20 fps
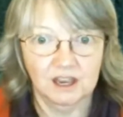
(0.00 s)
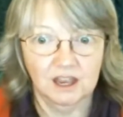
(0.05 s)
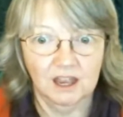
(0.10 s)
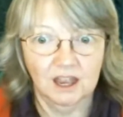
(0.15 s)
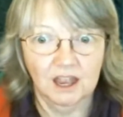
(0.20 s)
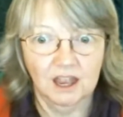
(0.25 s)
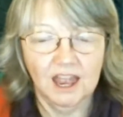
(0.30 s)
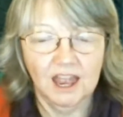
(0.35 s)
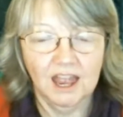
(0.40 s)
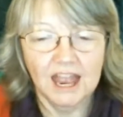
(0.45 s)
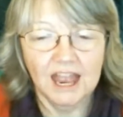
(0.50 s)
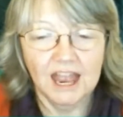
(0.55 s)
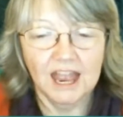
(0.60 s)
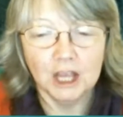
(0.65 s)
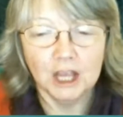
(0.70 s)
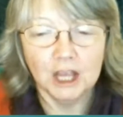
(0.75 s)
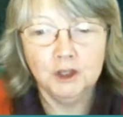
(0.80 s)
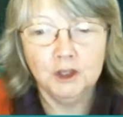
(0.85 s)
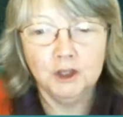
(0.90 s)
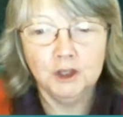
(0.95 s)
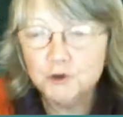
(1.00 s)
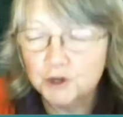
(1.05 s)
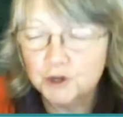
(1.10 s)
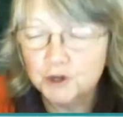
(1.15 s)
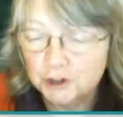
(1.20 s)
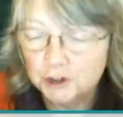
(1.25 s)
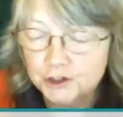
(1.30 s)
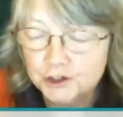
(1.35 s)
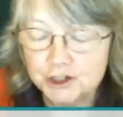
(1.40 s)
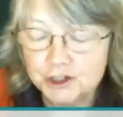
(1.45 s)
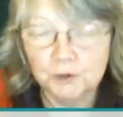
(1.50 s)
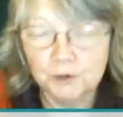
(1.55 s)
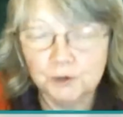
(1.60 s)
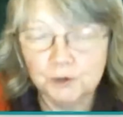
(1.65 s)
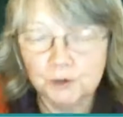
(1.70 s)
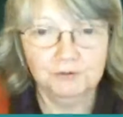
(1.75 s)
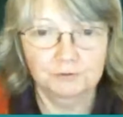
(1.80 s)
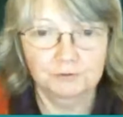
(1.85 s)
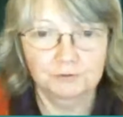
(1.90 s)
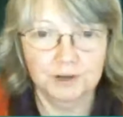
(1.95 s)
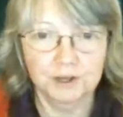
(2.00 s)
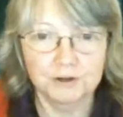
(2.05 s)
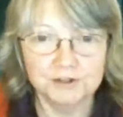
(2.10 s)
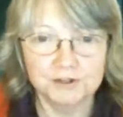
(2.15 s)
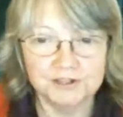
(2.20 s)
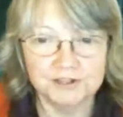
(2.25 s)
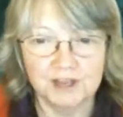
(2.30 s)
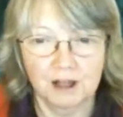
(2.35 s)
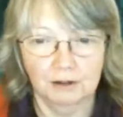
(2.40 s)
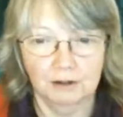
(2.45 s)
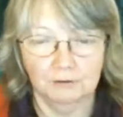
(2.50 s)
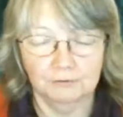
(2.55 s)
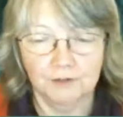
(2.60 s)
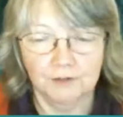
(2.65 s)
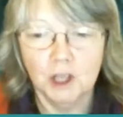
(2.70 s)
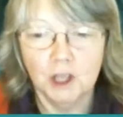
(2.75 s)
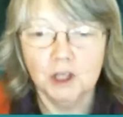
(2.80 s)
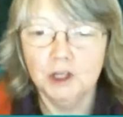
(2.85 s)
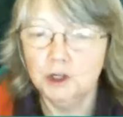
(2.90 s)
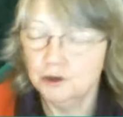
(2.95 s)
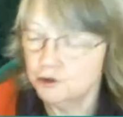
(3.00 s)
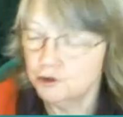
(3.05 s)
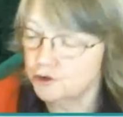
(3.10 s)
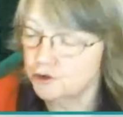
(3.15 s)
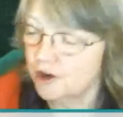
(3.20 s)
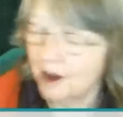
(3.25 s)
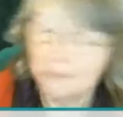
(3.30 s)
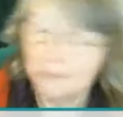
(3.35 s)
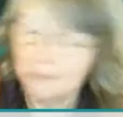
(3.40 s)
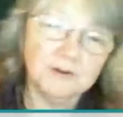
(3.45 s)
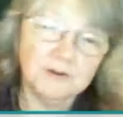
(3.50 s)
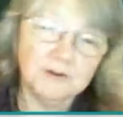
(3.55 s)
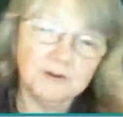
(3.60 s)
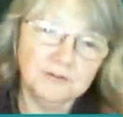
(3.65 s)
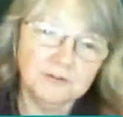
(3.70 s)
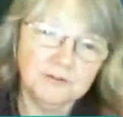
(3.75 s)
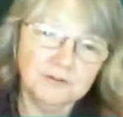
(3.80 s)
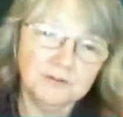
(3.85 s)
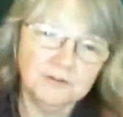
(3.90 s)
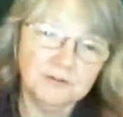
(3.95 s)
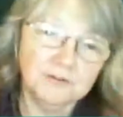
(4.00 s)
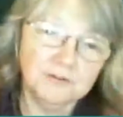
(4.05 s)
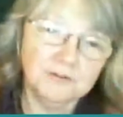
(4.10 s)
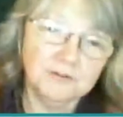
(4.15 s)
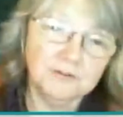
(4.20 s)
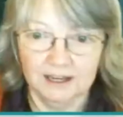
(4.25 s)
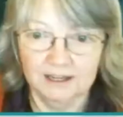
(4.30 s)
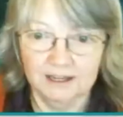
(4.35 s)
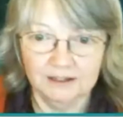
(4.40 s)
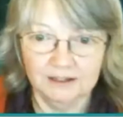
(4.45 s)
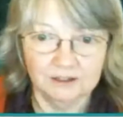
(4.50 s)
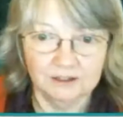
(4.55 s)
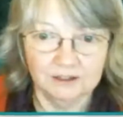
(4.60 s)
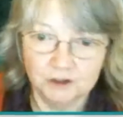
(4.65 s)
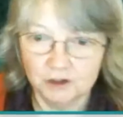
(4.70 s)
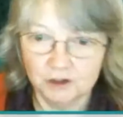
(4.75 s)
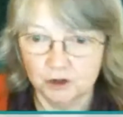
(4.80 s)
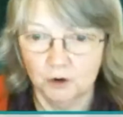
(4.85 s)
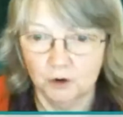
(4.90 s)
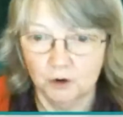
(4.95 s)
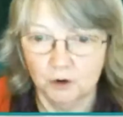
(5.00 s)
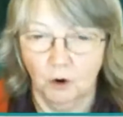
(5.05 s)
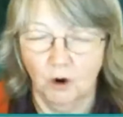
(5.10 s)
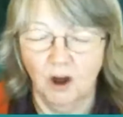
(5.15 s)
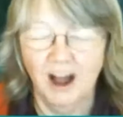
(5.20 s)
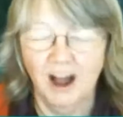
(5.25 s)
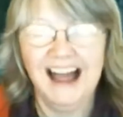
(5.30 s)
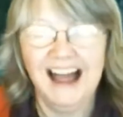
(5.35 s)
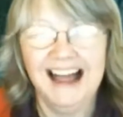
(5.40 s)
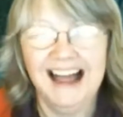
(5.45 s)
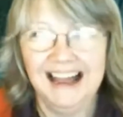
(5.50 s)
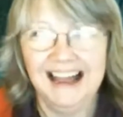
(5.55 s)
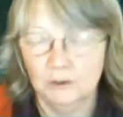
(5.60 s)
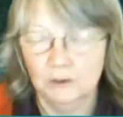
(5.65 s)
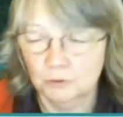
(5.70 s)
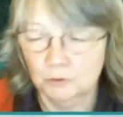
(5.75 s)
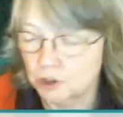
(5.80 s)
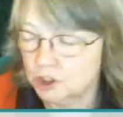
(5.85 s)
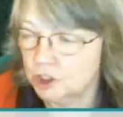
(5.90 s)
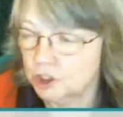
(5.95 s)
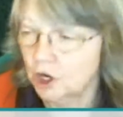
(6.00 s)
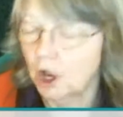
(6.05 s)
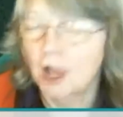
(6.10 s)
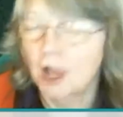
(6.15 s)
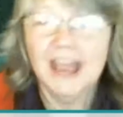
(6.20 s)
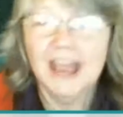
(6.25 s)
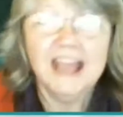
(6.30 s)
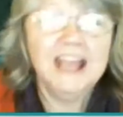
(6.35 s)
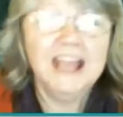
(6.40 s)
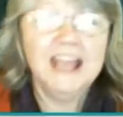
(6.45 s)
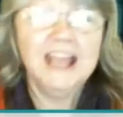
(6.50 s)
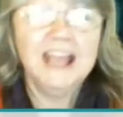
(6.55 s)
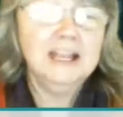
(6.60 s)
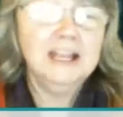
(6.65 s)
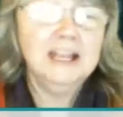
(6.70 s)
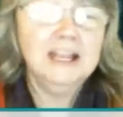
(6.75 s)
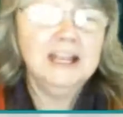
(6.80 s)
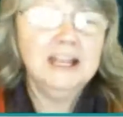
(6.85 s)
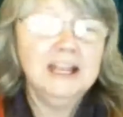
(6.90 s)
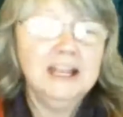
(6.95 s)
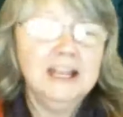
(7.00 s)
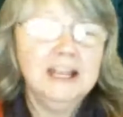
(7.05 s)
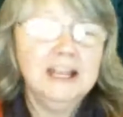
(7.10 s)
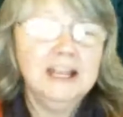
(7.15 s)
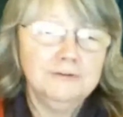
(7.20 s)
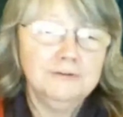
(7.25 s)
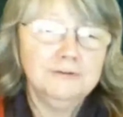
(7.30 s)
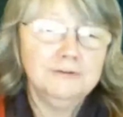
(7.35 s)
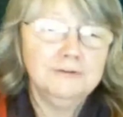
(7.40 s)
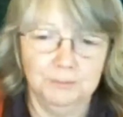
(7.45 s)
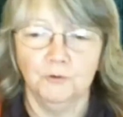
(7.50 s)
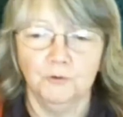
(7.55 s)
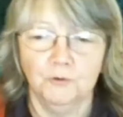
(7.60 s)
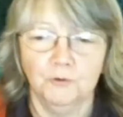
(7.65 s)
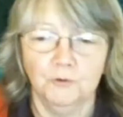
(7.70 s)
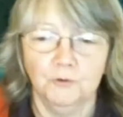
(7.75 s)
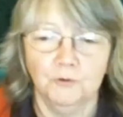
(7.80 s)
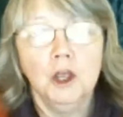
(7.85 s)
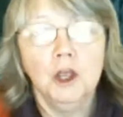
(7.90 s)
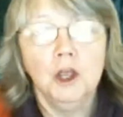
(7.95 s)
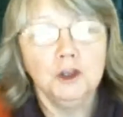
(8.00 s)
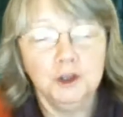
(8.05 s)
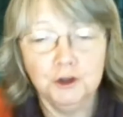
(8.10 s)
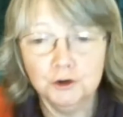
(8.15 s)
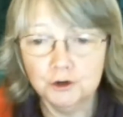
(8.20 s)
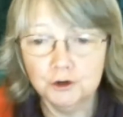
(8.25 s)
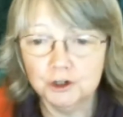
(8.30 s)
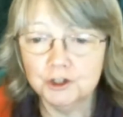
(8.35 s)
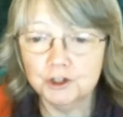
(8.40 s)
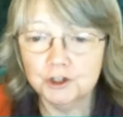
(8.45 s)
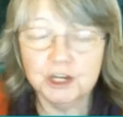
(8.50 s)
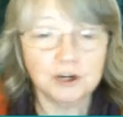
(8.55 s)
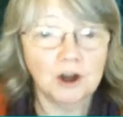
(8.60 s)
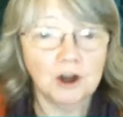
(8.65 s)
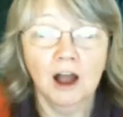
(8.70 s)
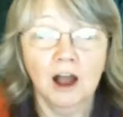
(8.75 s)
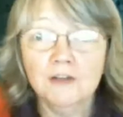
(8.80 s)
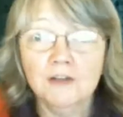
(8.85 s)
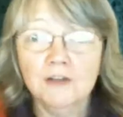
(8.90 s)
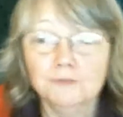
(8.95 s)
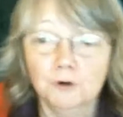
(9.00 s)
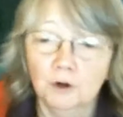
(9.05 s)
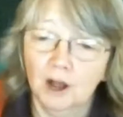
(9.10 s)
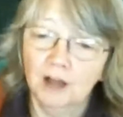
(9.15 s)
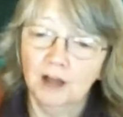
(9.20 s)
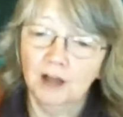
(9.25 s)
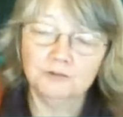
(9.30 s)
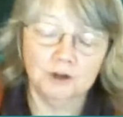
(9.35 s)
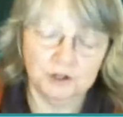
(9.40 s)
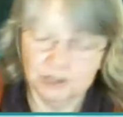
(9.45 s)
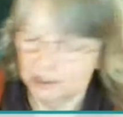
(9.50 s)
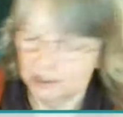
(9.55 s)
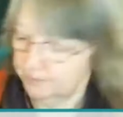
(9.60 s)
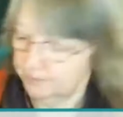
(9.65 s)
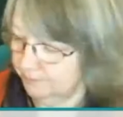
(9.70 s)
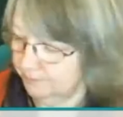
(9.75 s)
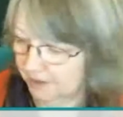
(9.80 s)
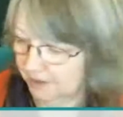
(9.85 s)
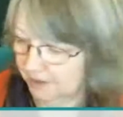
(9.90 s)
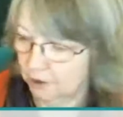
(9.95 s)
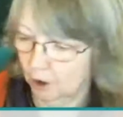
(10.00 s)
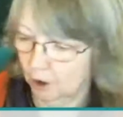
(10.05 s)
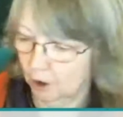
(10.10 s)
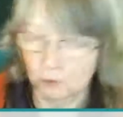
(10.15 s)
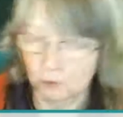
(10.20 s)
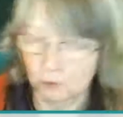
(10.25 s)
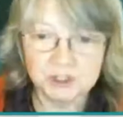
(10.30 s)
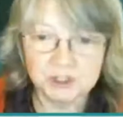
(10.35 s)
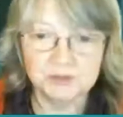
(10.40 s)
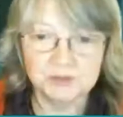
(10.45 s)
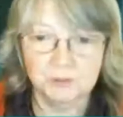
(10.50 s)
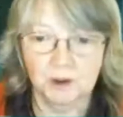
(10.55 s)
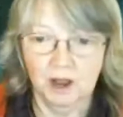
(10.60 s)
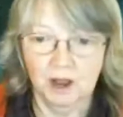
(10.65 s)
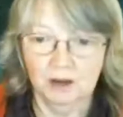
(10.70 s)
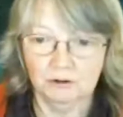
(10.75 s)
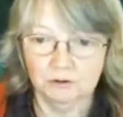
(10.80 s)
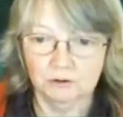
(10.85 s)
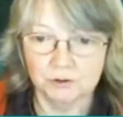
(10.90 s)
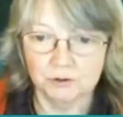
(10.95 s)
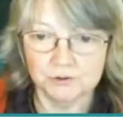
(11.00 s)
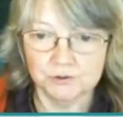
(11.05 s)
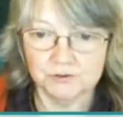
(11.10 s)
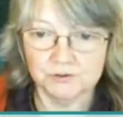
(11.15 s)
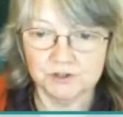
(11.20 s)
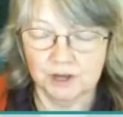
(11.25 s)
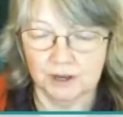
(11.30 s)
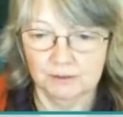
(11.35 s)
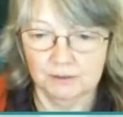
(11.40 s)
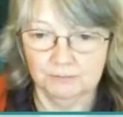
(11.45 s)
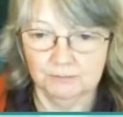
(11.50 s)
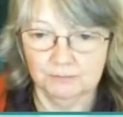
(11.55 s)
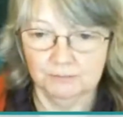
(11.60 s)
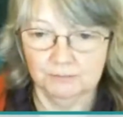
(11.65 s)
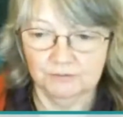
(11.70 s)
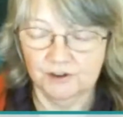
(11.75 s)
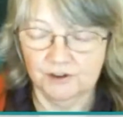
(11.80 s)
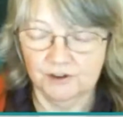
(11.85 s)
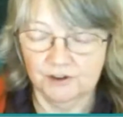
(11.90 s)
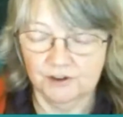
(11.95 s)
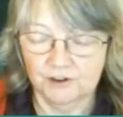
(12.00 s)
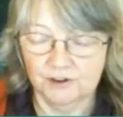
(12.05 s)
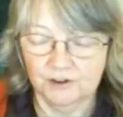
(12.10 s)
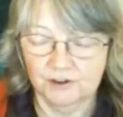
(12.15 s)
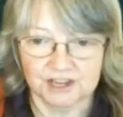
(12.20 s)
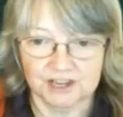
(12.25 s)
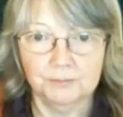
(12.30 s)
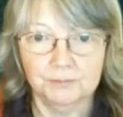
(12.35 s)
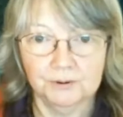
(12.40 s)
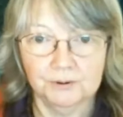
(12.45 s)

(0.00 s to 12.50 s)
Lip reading: You can do it for yourself. You trap a finger in a door, ouch, hit your funny bone. You can I've got an old spiral fire escape that